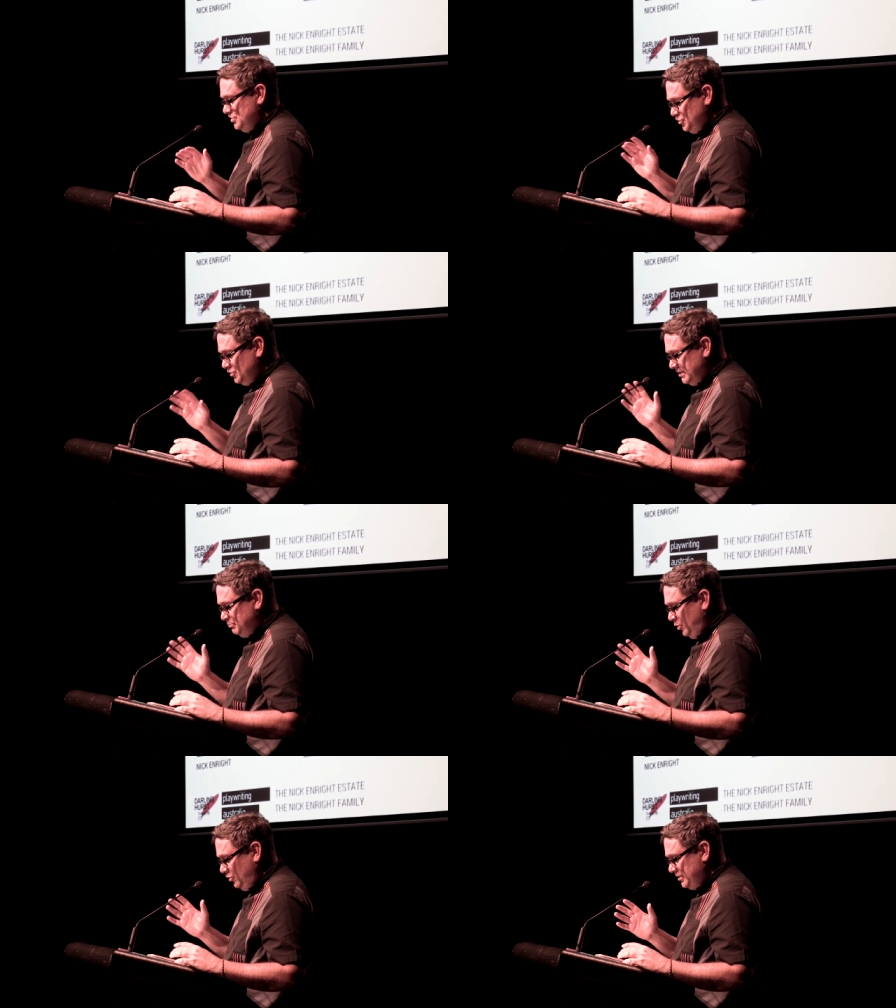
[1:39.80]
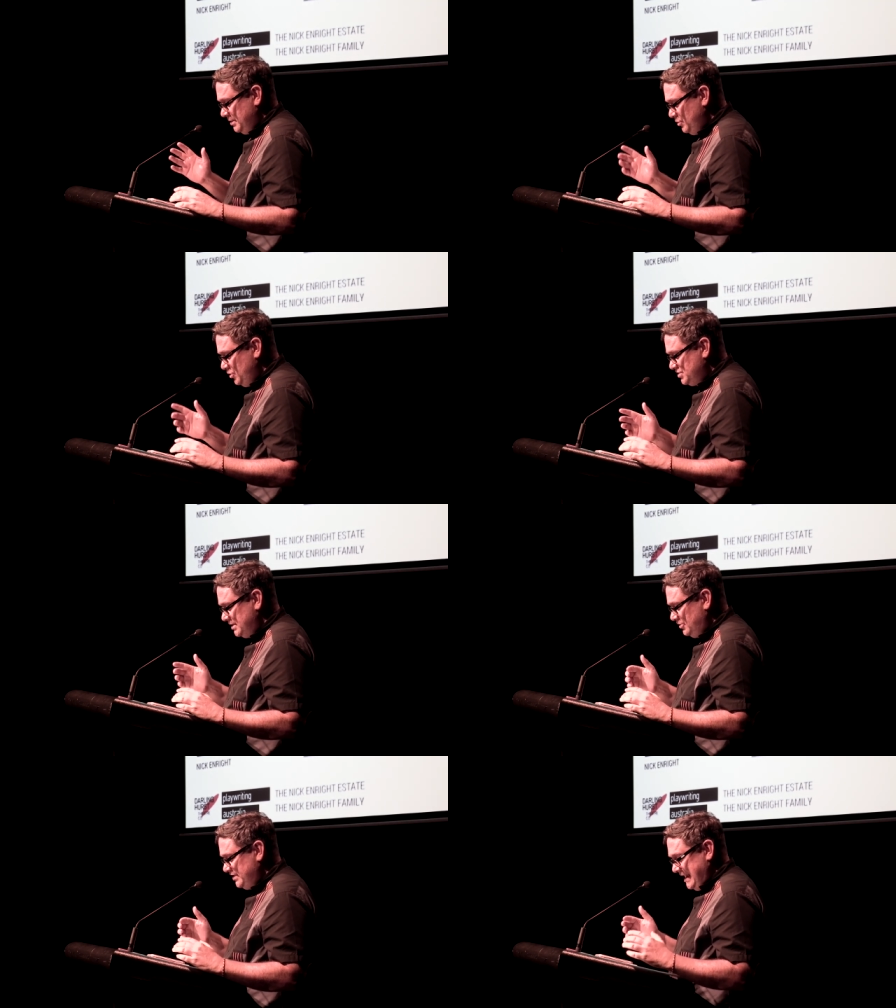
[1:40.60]
newly born,
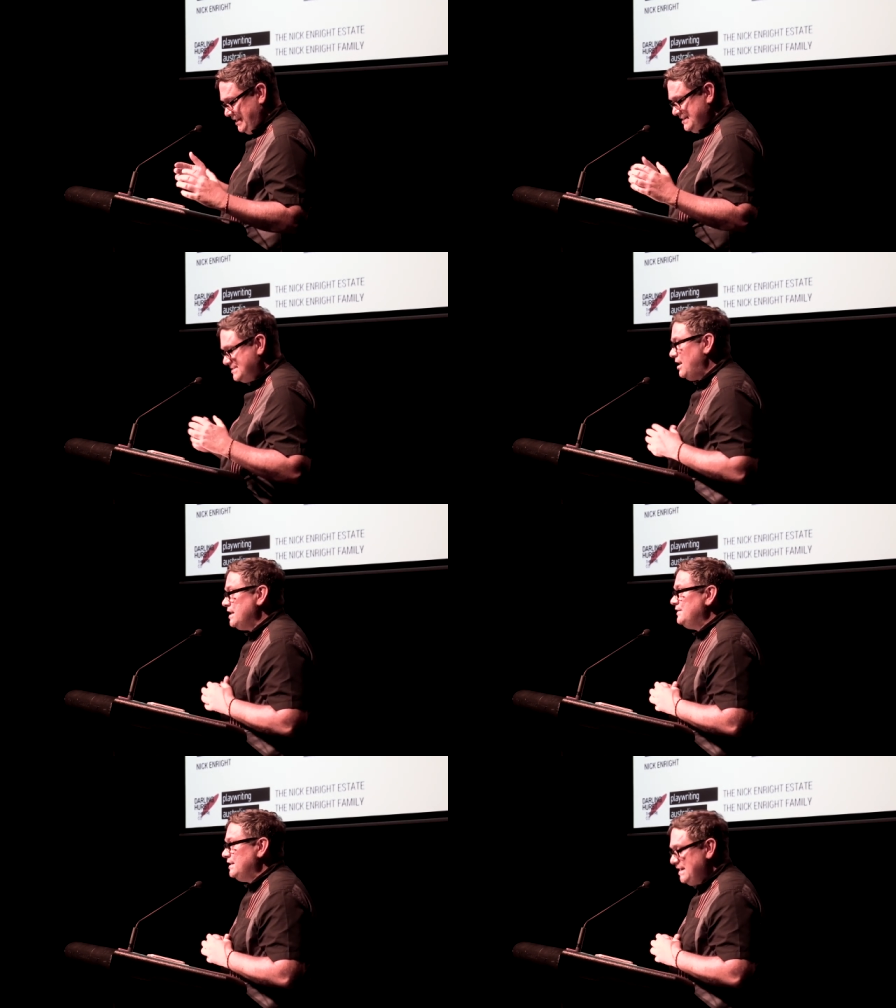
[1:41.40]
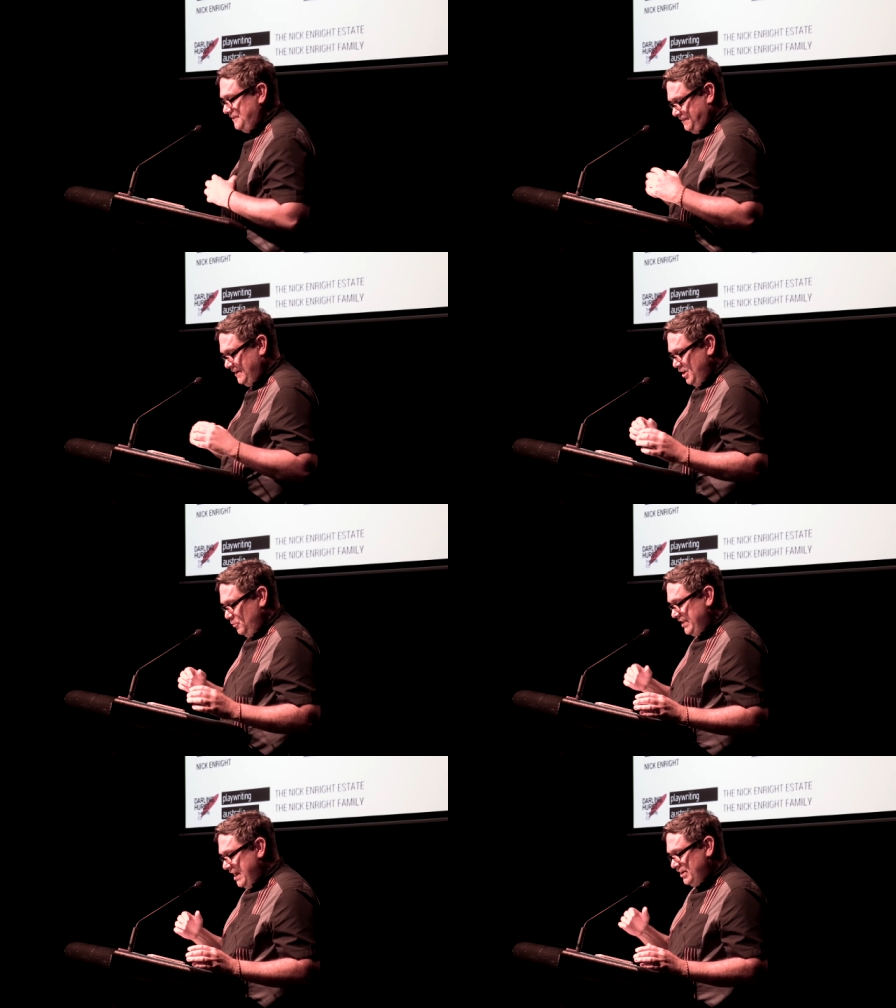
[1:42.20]
emerging on the underside of a leaf
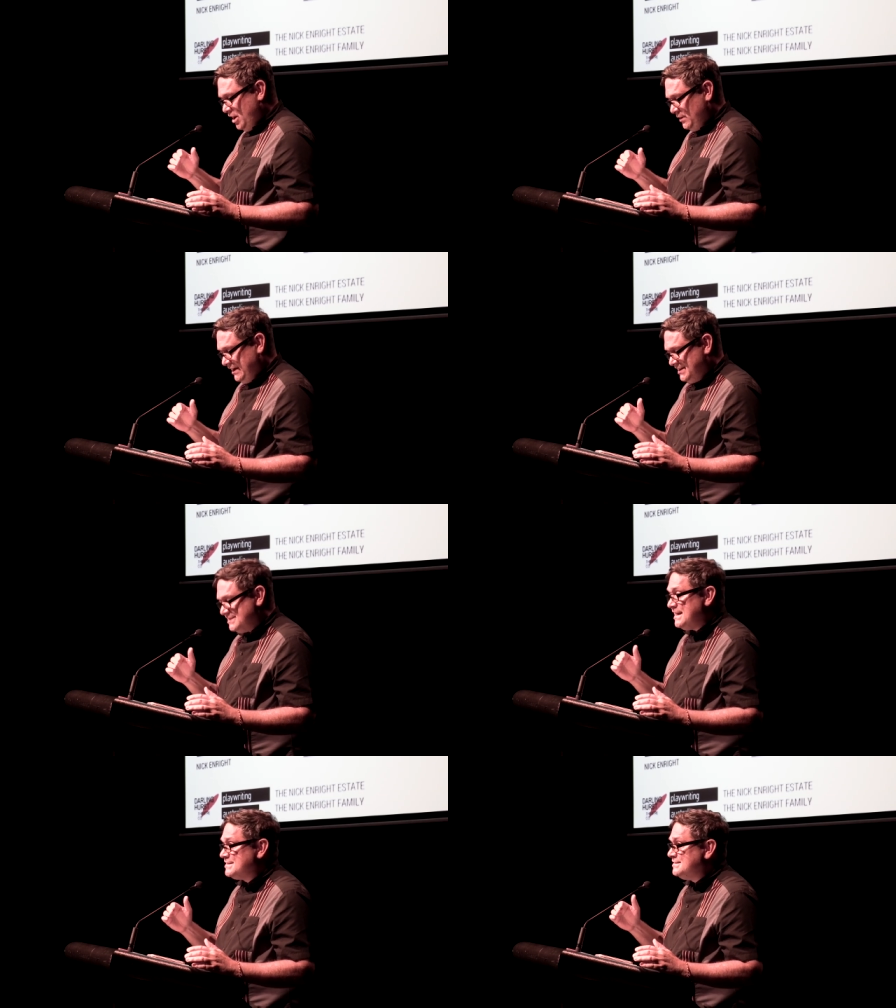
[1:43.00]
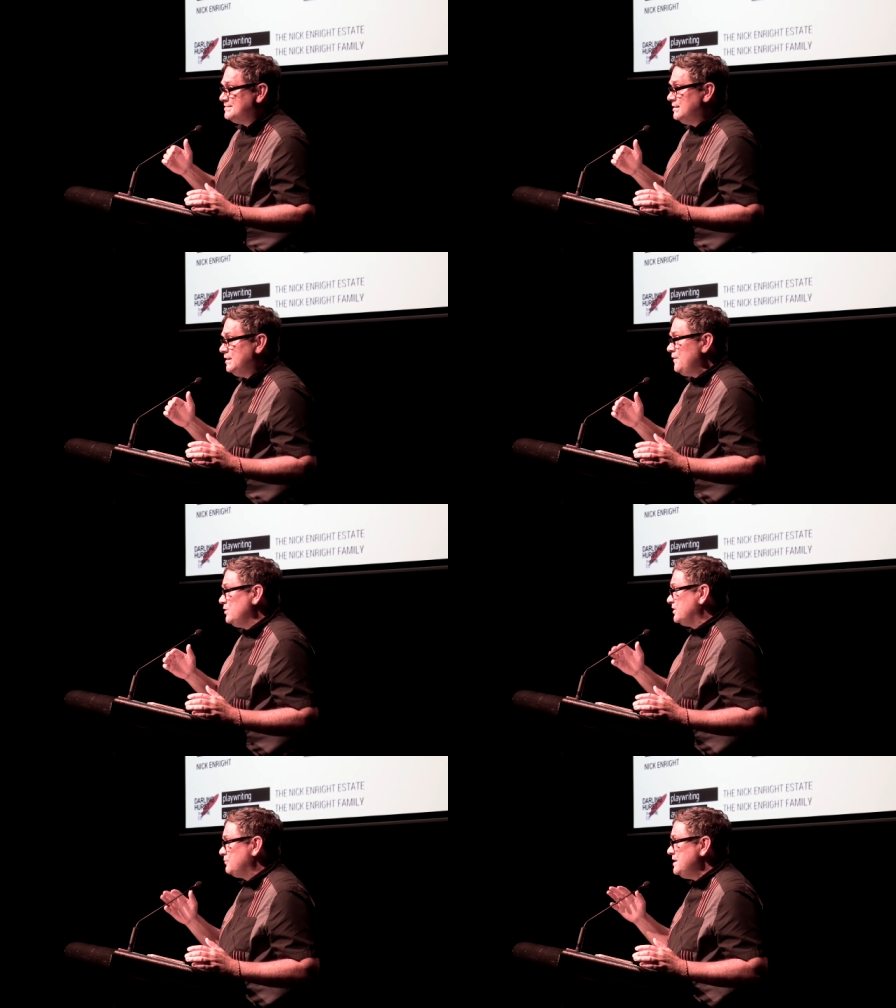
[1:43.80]
without knowing it is destined to live
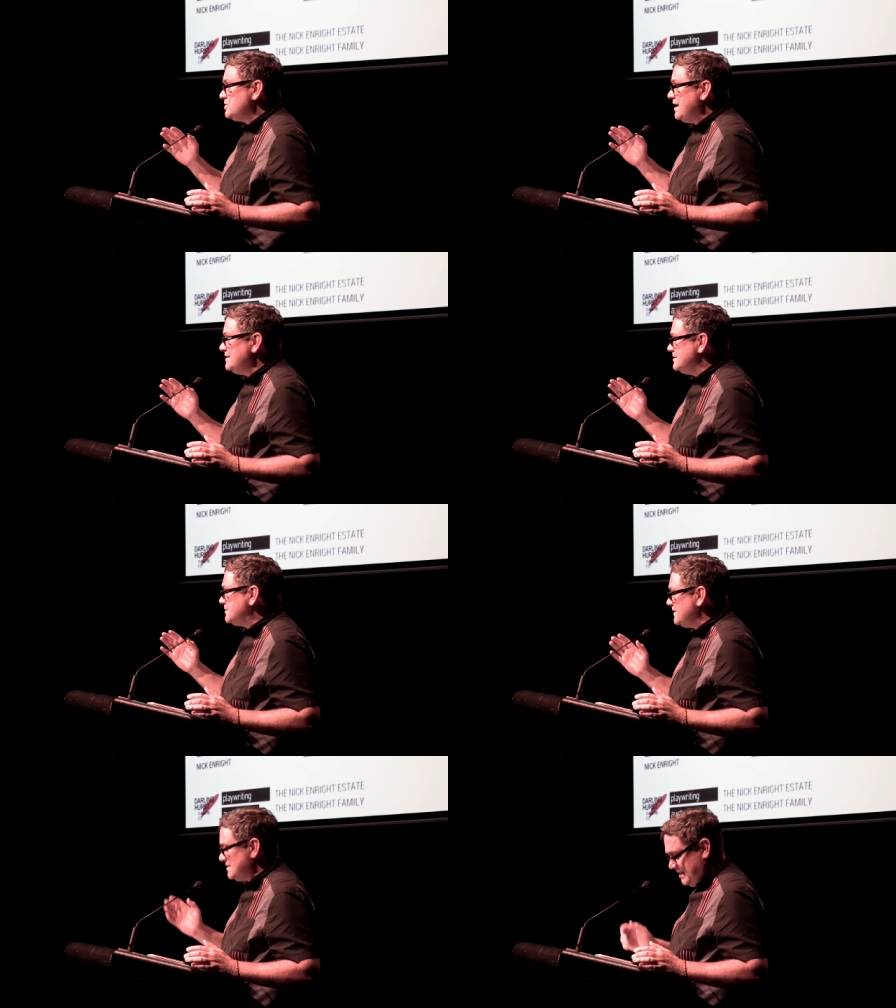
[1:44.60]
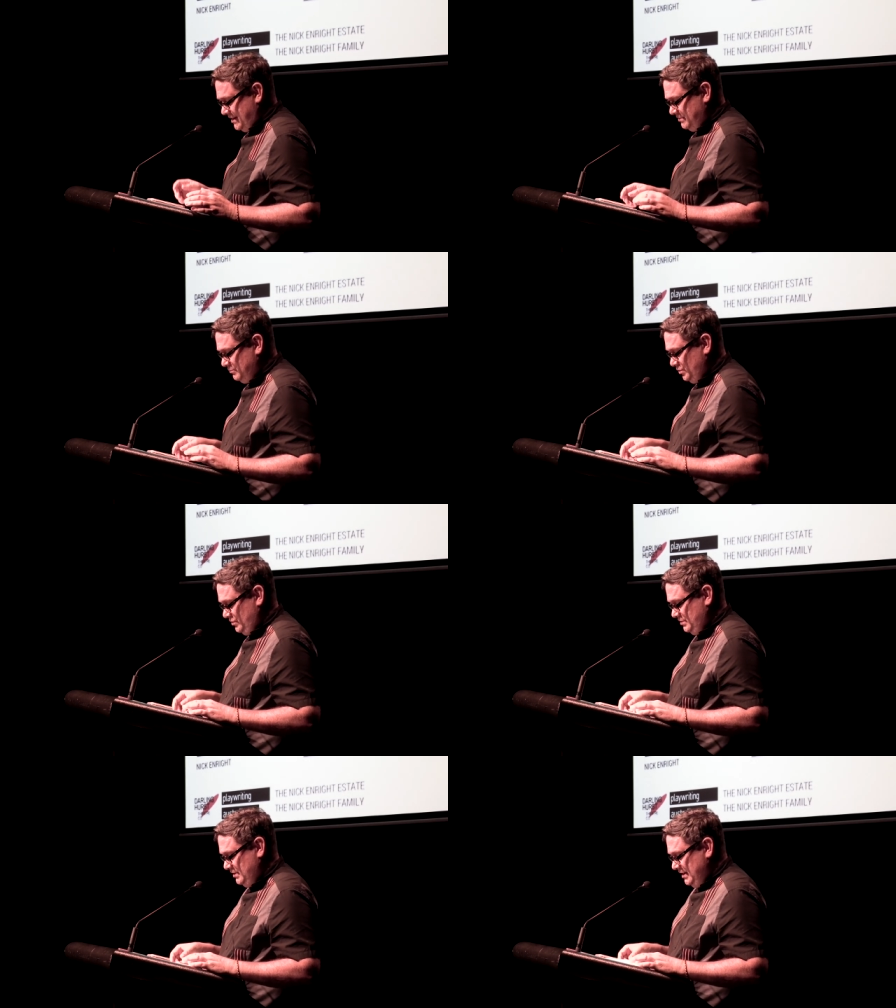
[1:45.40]
only three transits of the sun and
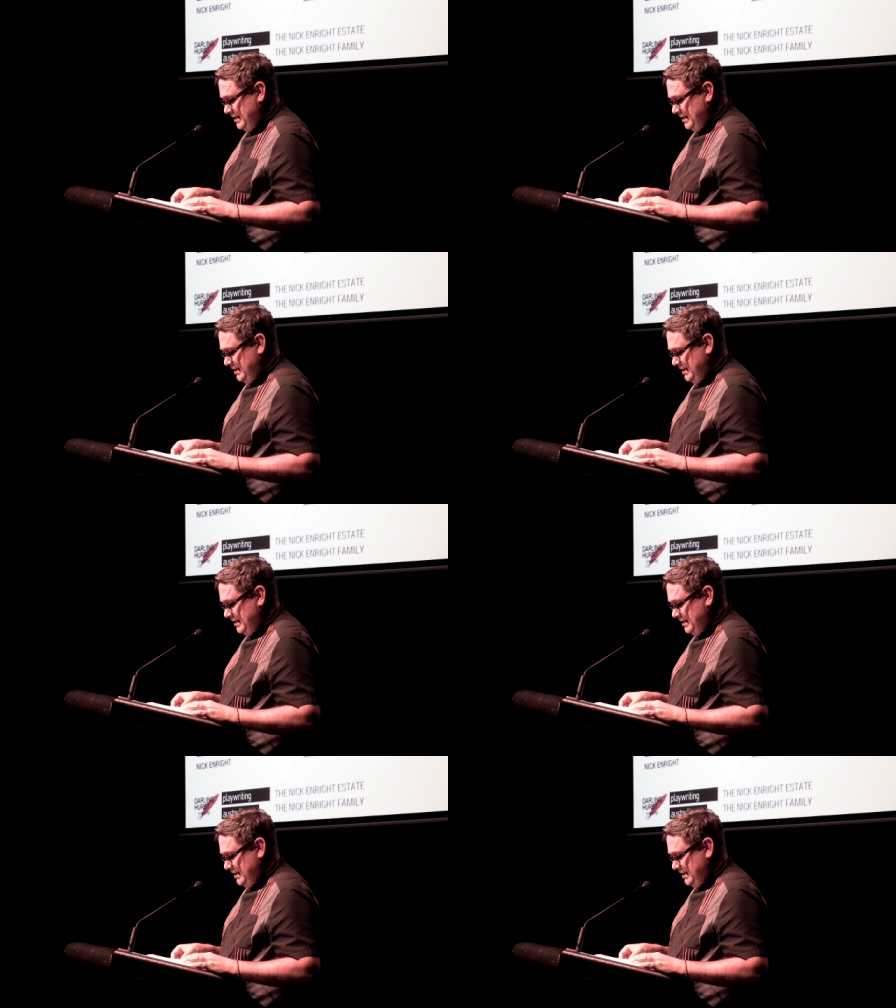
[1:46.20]
moon.